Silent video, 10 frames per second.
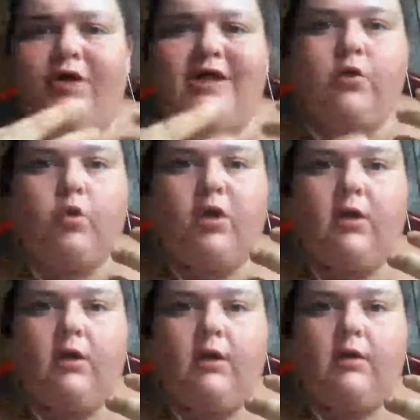
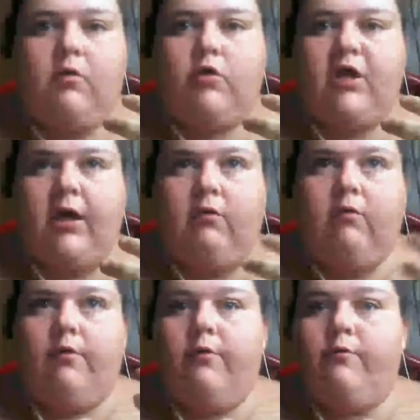critique
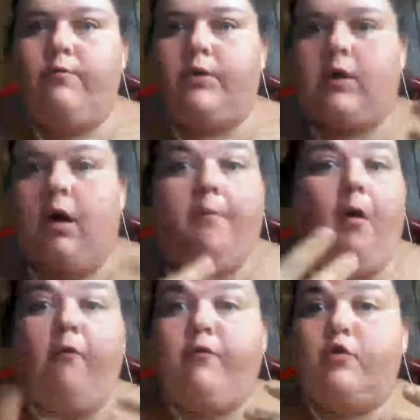groups,
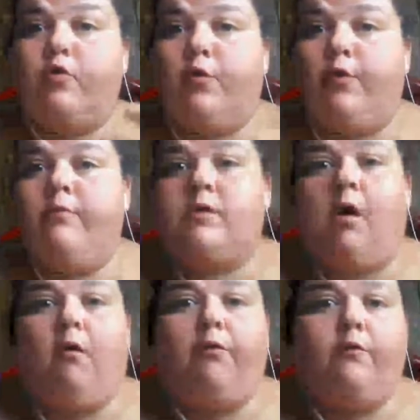authors groups,
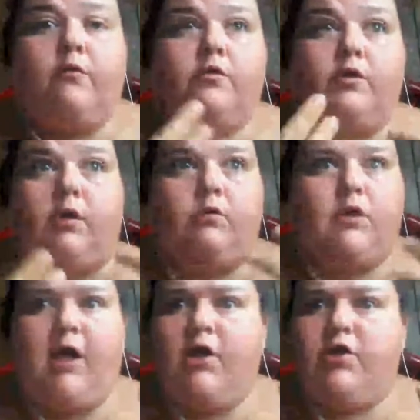authors
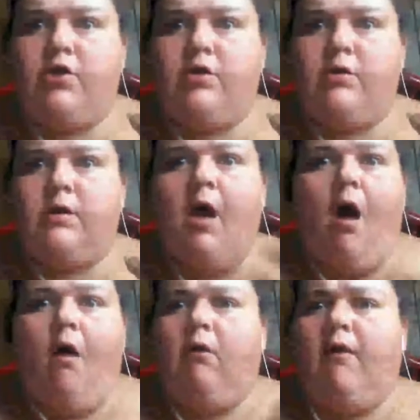associations,
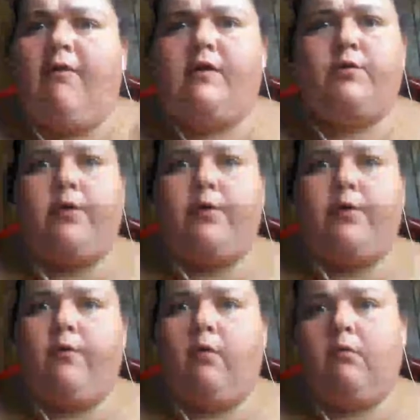a lot of things you can
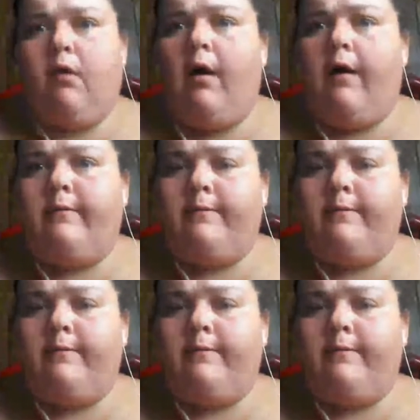Google online.